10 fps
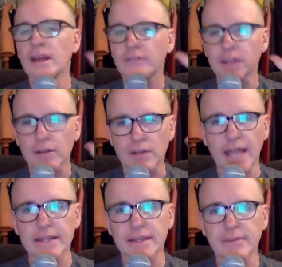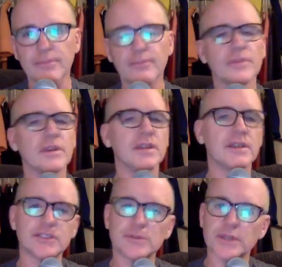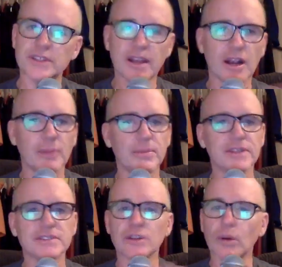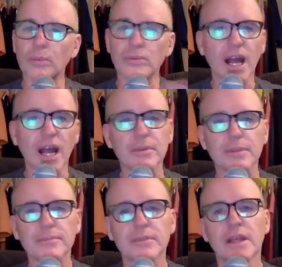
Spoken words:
If you don't like them, you can switch therapists. No problem.